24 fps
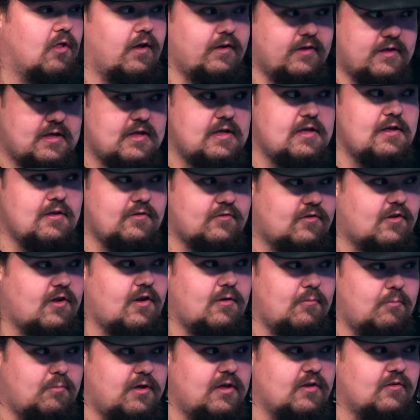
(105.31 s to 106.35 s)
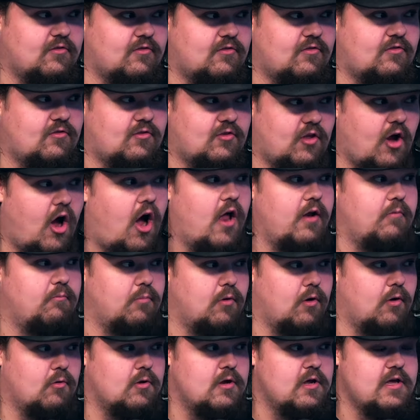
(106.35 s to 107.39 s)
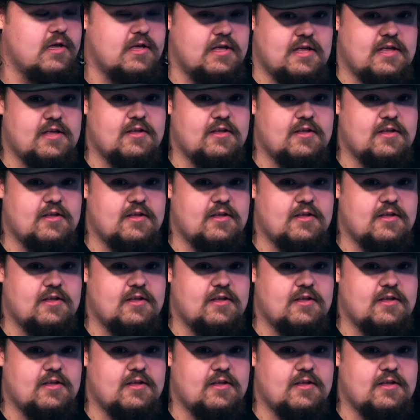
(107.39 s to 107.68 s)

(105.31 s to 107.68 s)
Like, he is going to be a stud.